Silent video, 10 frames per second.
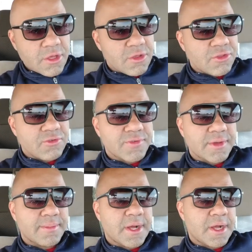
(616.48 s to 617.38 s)
do
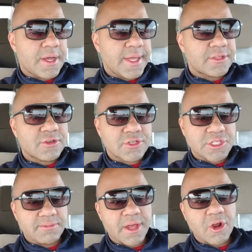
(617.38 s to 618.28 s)
some
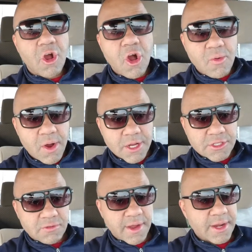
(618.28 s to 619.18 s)
internship at a car
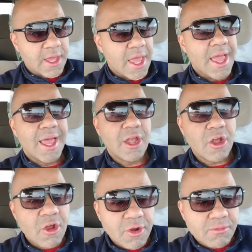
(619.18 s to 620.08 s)
wash, right, and
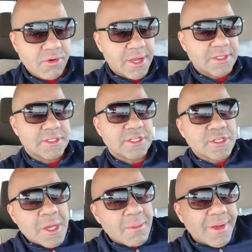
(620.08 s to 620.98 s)
learn the process.
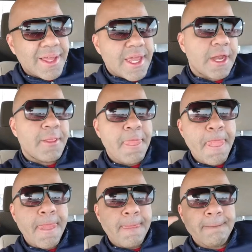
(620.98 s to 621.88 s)
But again,
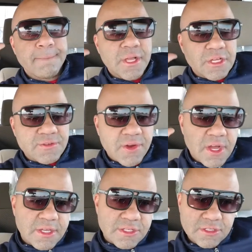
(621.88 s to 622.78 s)
because for
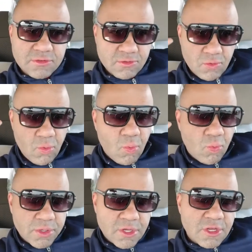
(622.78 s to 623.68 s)
us,
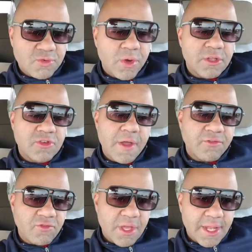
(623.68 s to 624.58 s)
here's what you have to
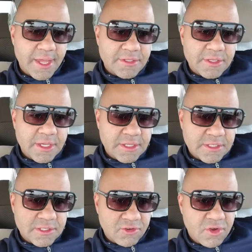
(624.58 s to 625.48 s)
realize. Okay, this
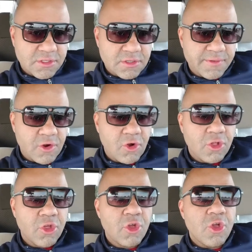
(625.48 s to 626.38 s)
is the crux of it all.
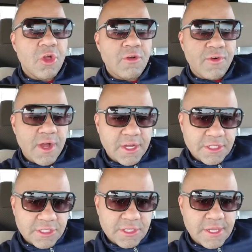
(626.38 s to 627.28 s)
For
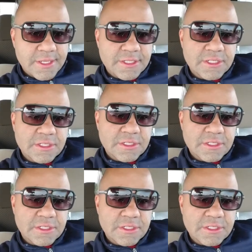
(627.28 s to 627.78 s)
us, it's,